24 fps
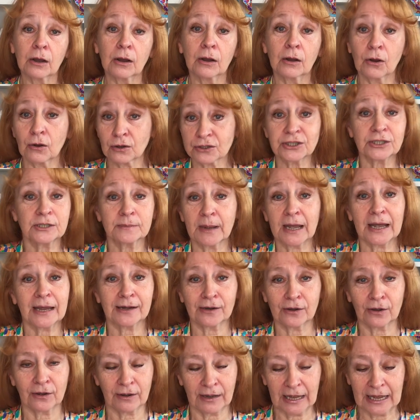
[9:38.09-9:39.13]
or she might
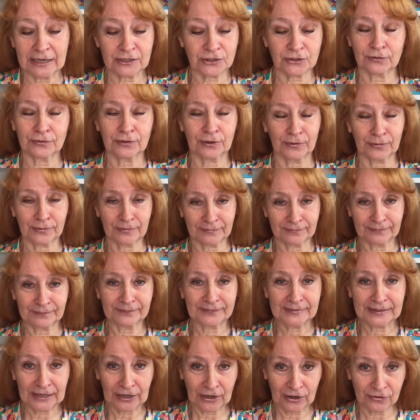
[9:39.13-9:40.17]
not, I don't know.
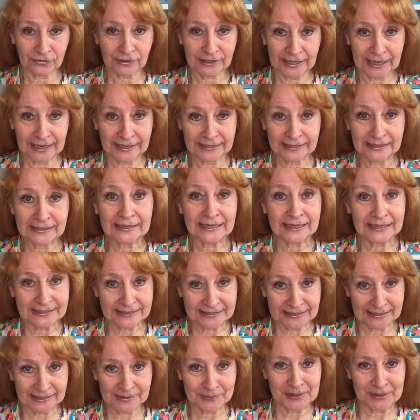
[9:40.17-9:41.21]
Okay, see you in a